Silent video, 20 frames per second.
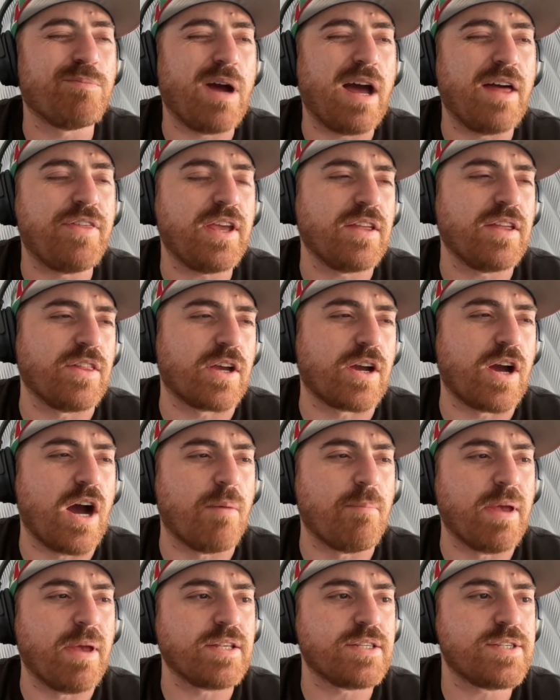I think in the
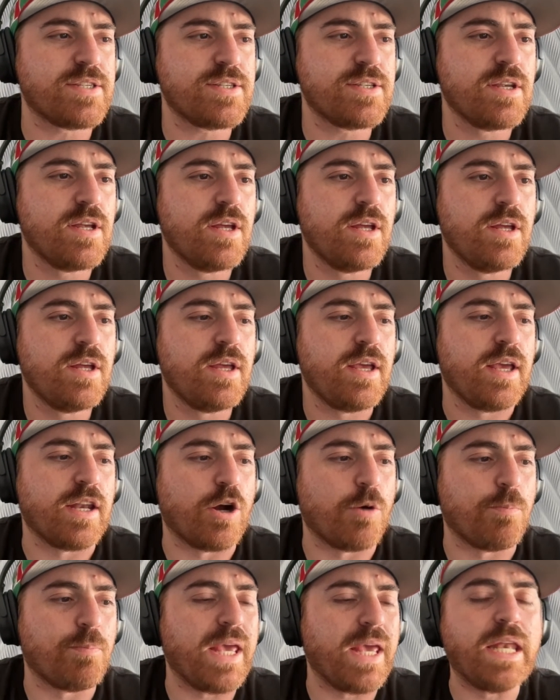comments, and
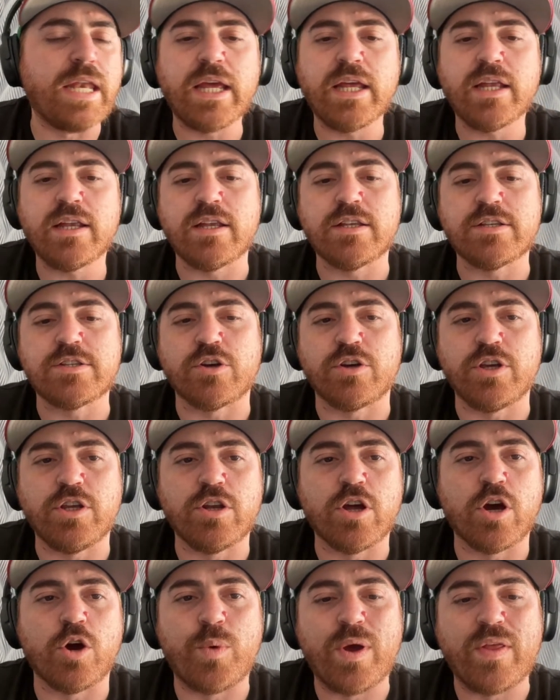I'll pin it, and so you
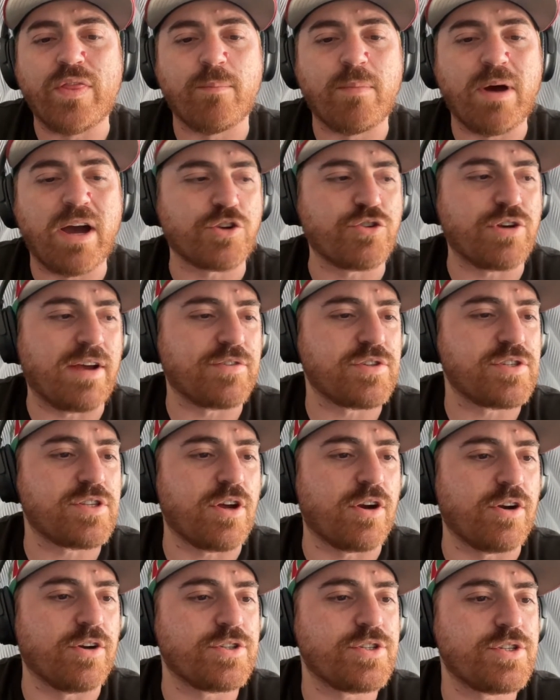know when the mock draft
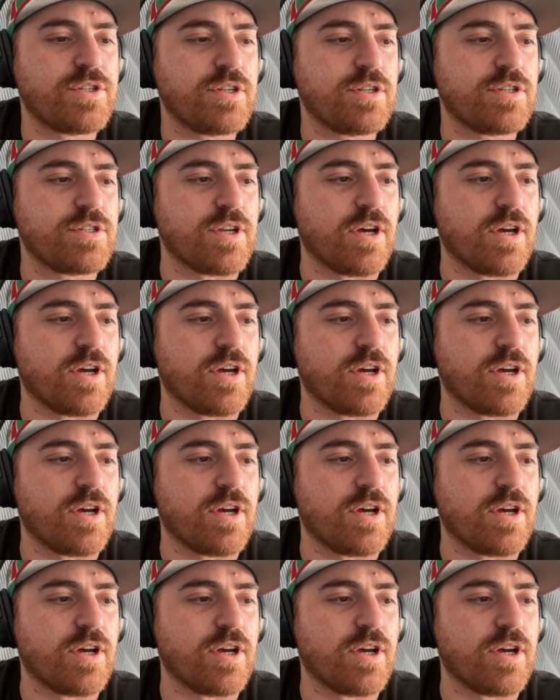starts.